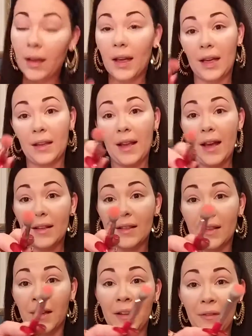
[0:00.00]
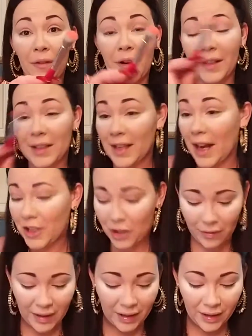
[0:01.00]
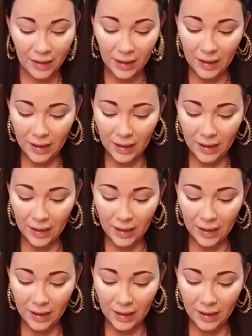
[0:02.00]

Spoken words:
And that is very saturated.